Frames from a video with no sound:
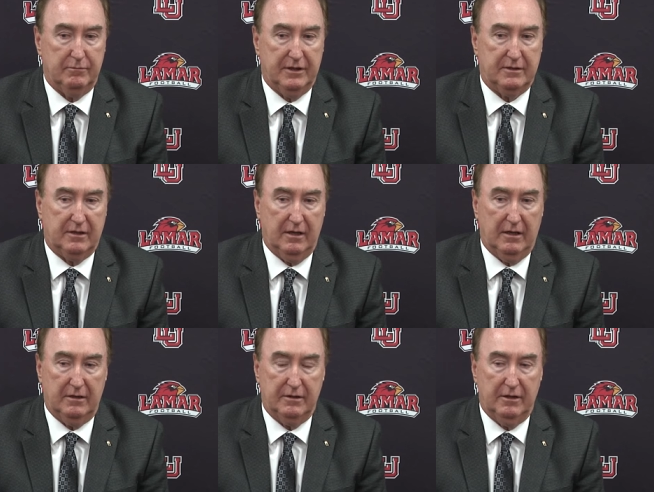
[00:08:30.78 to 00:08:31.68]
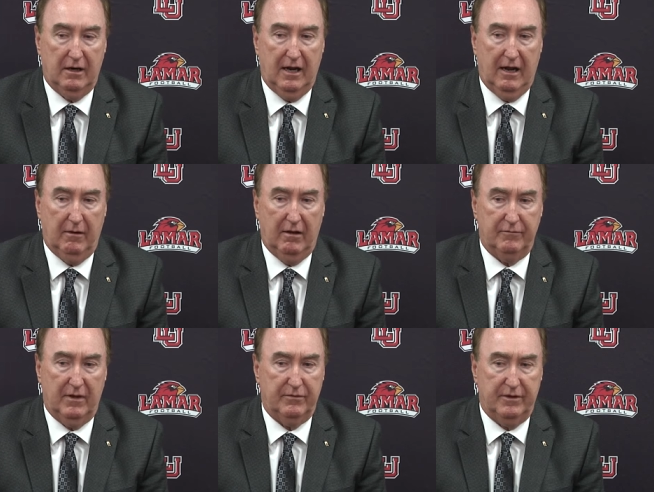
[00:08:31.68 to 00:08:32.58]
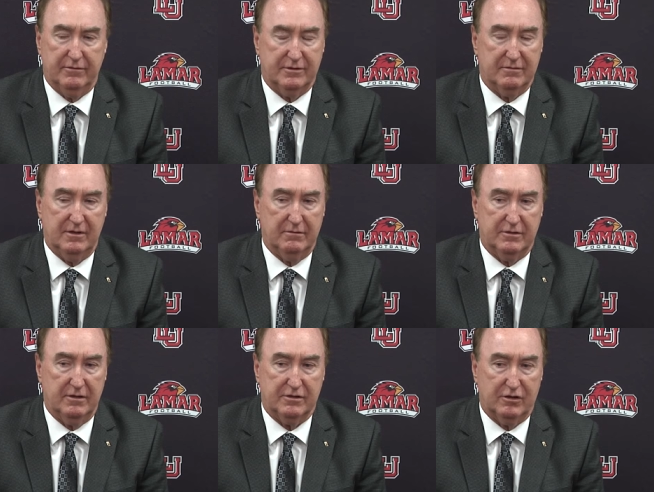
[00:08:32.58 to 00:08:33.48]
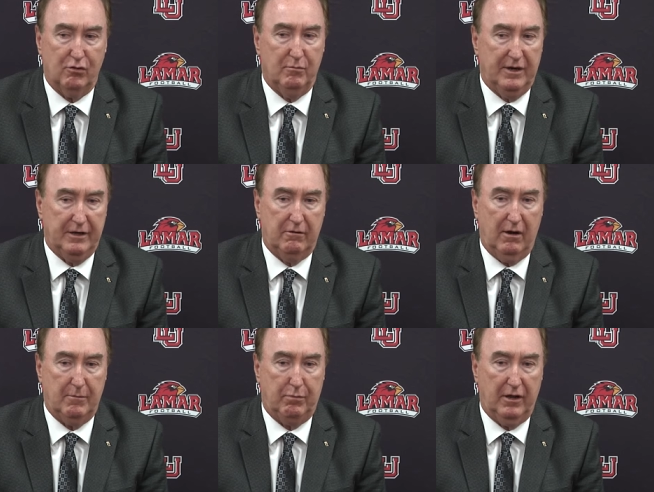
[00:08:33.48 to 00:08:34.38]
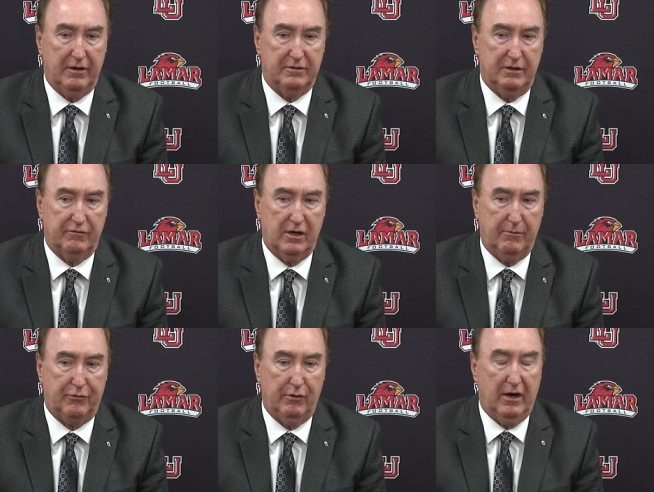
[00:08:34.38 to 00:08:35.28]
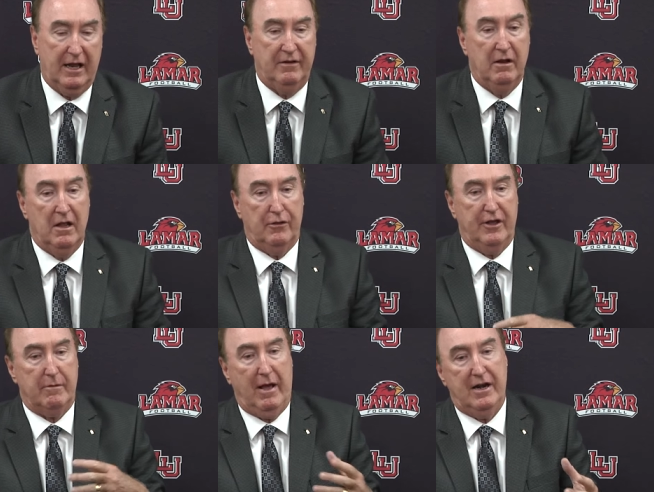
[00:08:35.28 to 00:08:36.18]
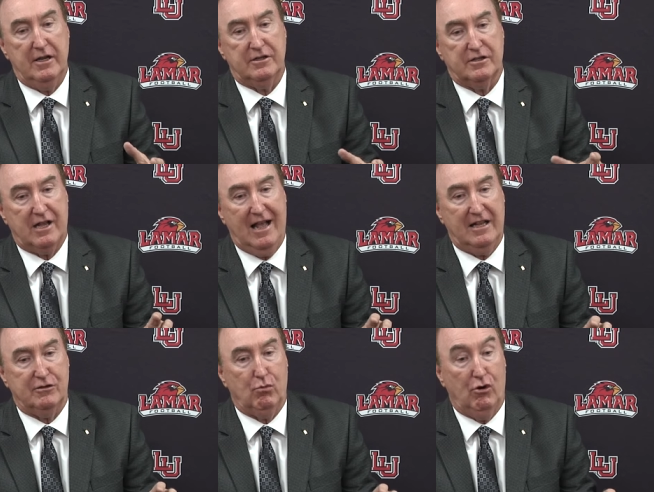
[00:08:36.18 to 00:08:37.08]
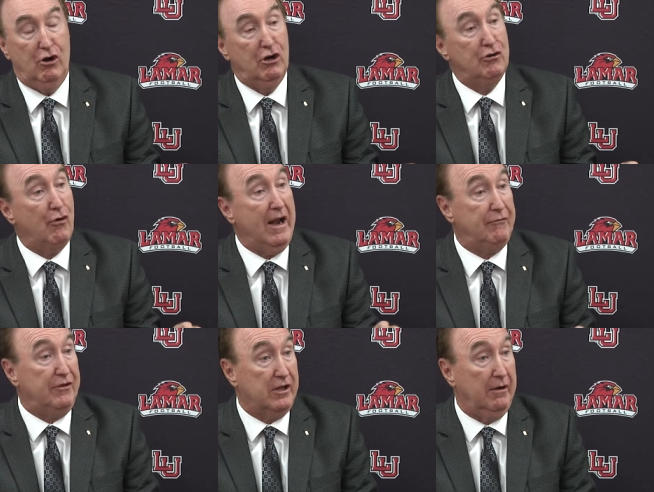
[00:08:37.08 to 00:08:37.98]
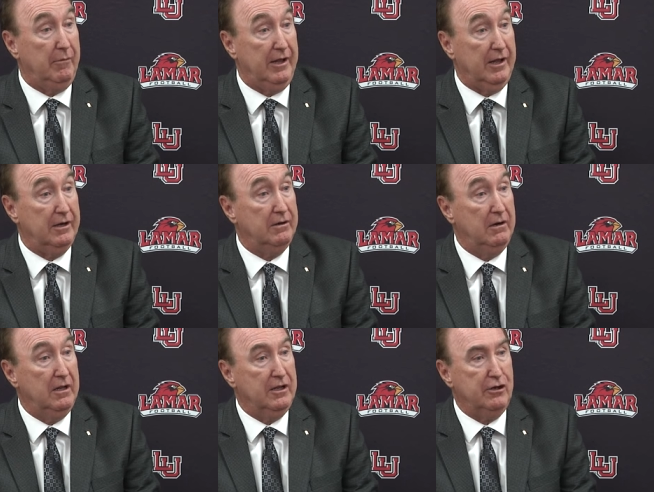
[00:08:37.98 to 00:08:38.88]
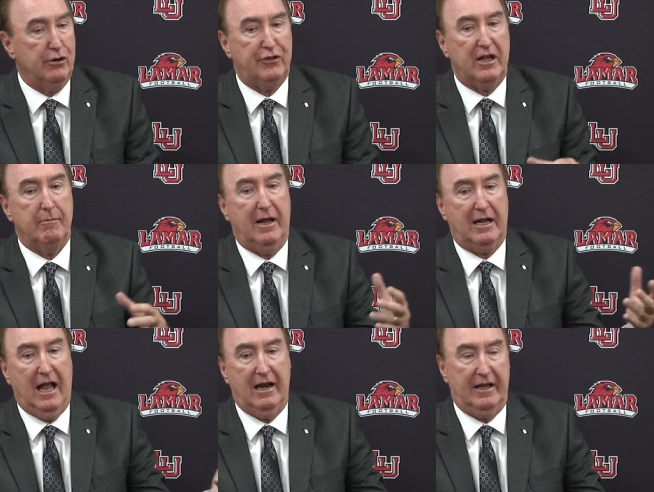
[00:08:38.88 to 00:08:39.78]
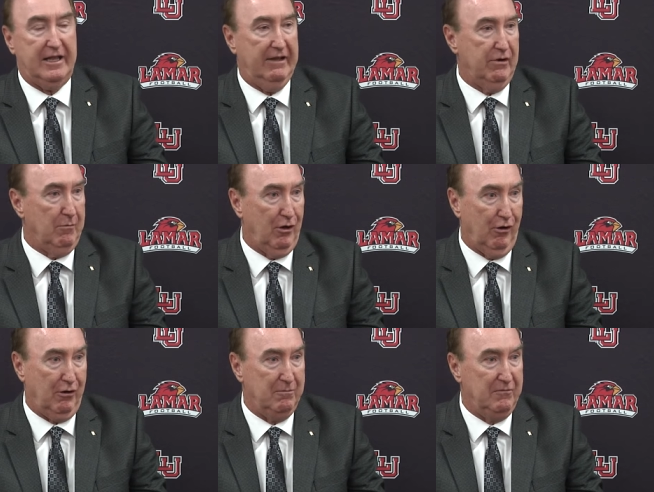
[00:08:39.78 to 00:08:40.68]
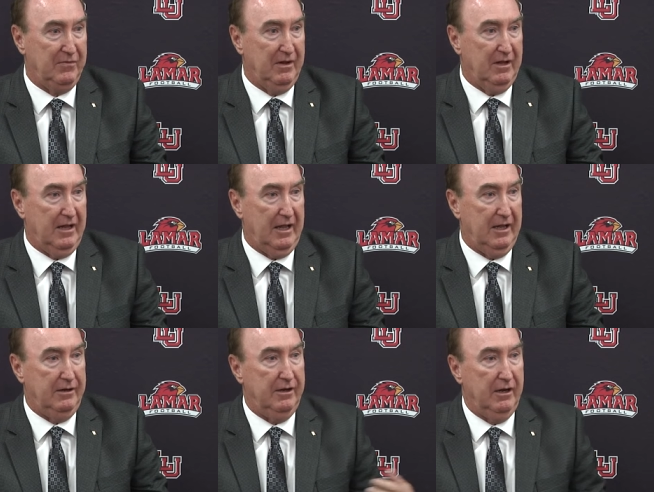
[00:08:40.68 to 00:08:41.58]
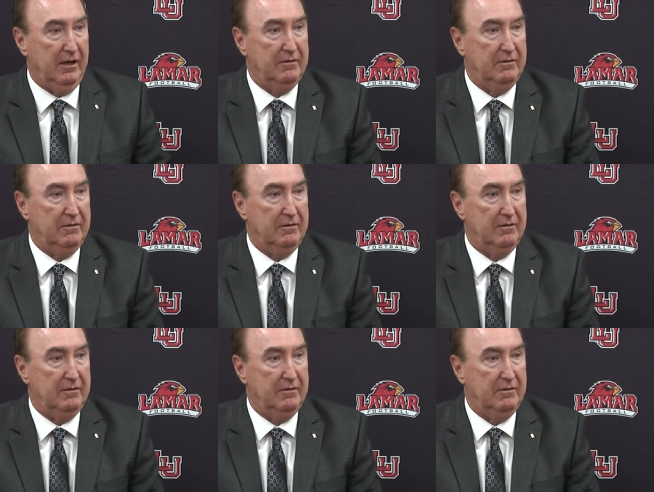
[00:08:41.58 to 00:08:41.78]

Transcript: but uh, you know, I, there's there's just so many great players that have come through here. And the thing about it is, it's guys that were undrafted coming in. You know, you think about a guy like Kevin Millar, and uh,